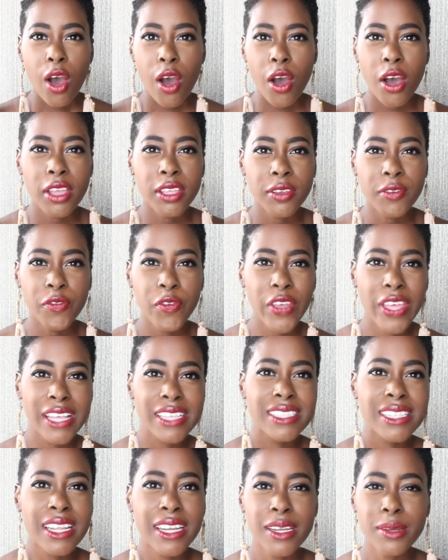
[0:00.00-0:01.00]
on your
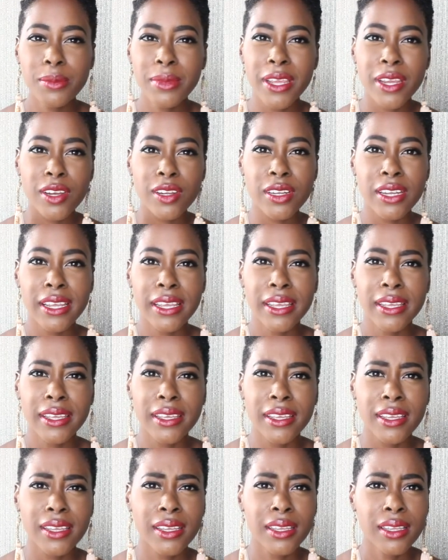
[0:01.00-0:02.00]
face and them here like